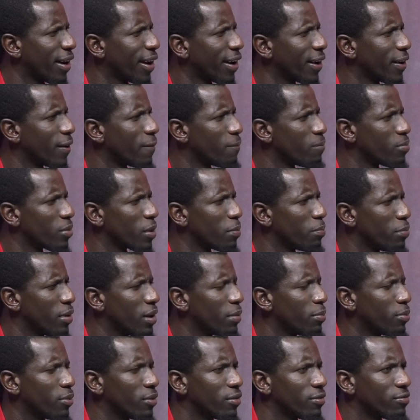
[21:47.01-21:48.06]
by
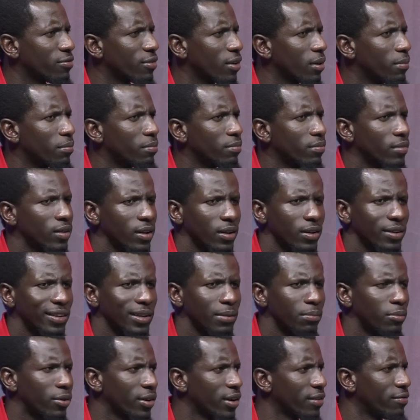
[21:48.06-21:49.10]
people from
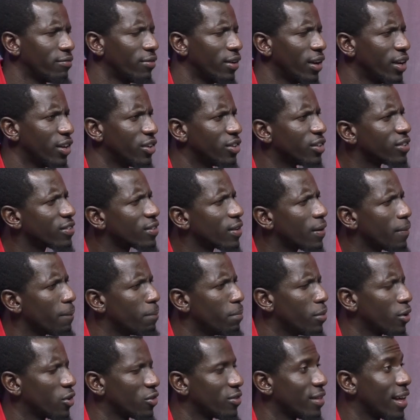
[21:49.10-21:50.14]
the border villages
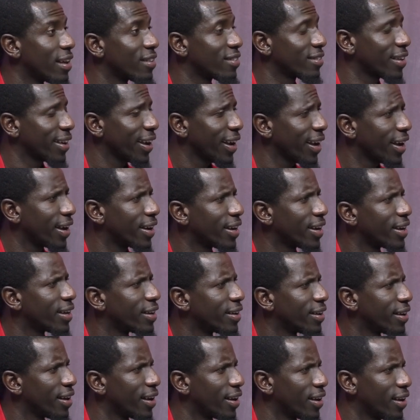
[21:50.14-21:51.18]
because they are
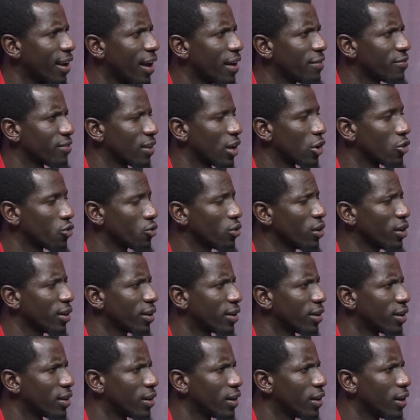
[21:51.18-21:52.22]
scared, their lives are
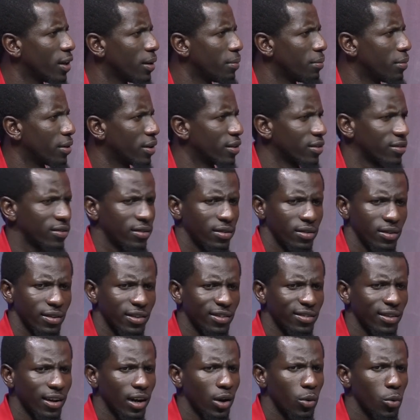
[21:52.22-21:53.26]
threatened. Because
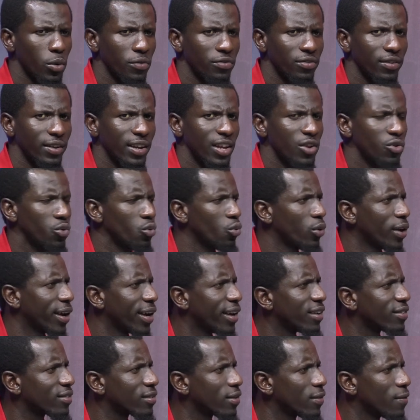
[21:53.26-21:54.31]
recently we've seen a new
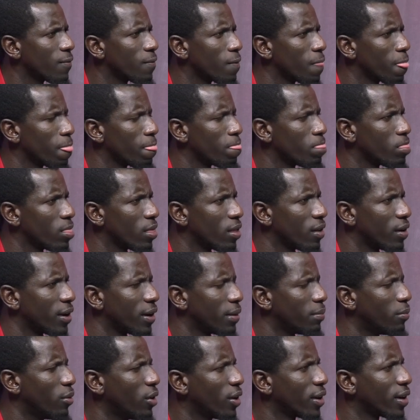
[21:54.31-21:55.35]
case at the
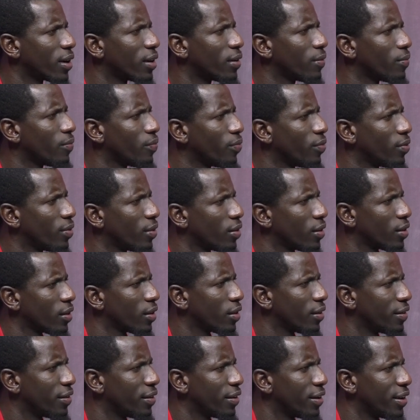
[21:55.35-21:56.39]
border
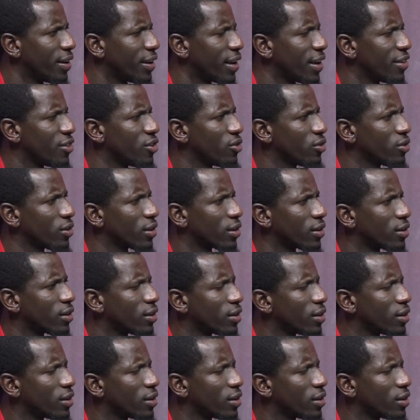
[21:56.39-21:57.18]
in Nigeria.